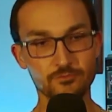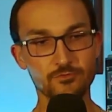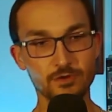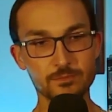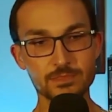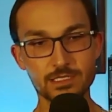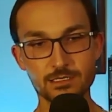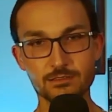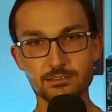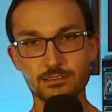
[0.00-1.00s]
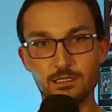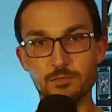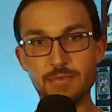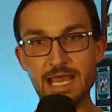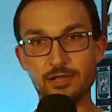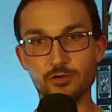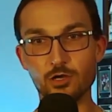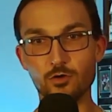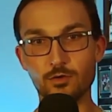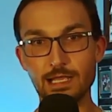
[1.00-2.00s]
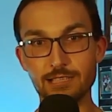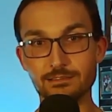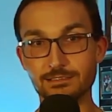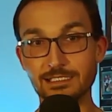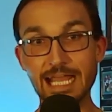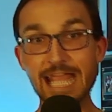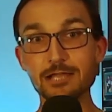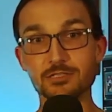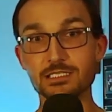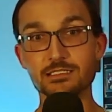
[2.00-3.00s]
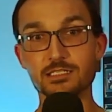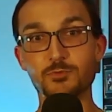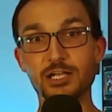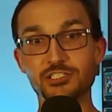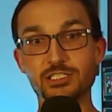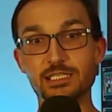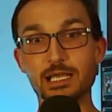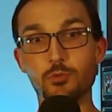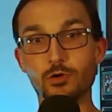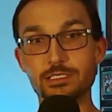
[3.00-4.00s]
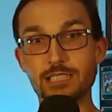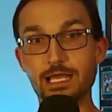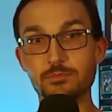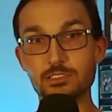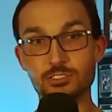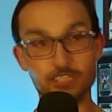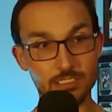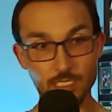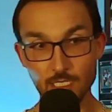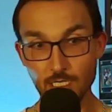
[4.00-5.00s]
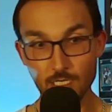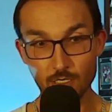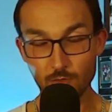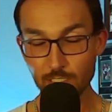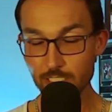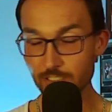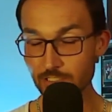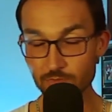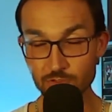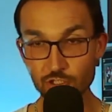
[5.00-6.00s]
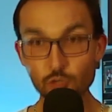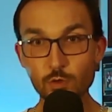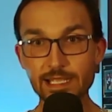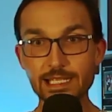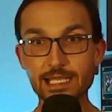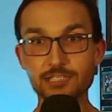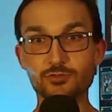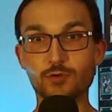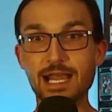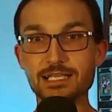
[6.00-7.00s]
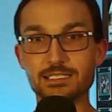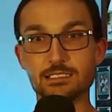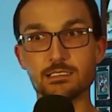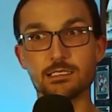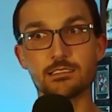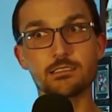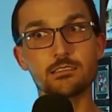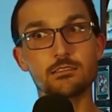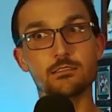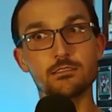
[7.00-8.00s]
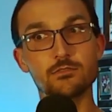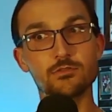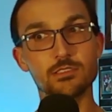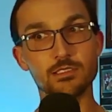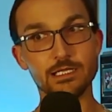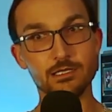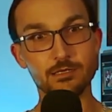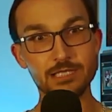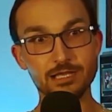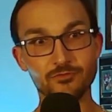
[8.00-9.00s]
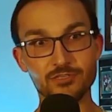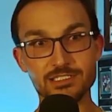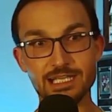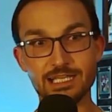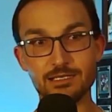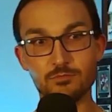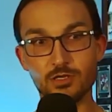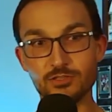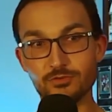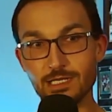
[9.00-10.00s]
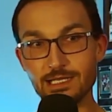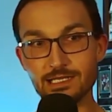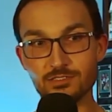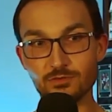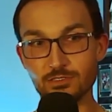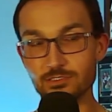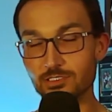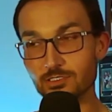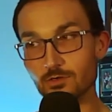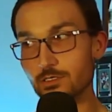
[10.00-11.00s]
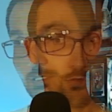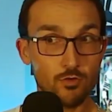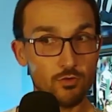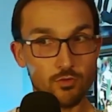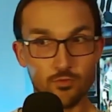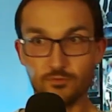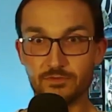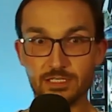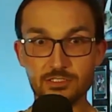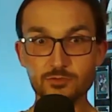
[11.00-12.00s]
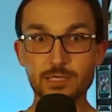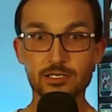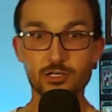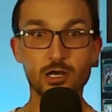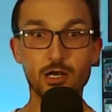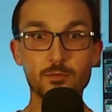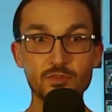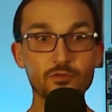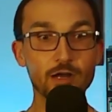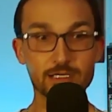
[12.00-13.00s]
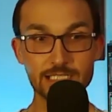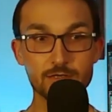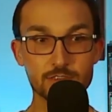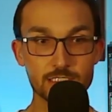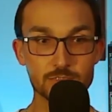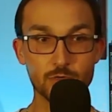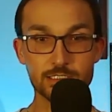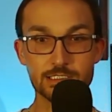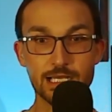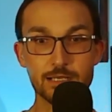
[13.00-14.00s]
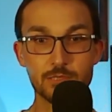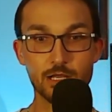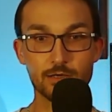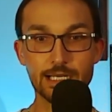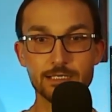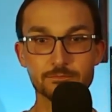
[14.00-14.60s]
from, you know, the back row, and the AOC's expression at that point in time is just, what are you doing? And Raskin's like, can you just like calm down for a second? And brother right next to her is just going, oofta, you better calm the fuck down at this point in time, but all right.